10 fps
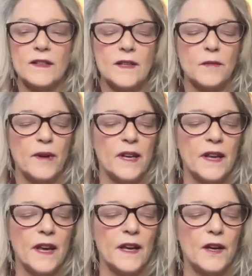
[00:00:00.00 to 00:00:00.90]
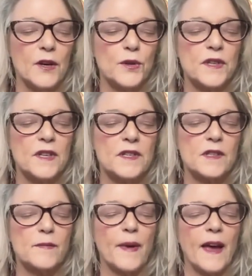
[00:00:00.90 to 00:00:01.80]
Deep inhales
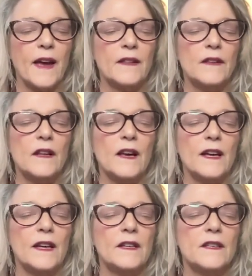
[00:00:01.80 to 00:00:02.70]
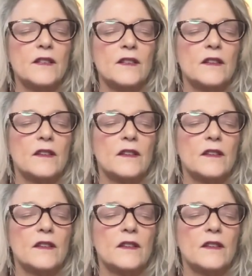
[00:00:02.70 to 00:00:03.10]
expand the light.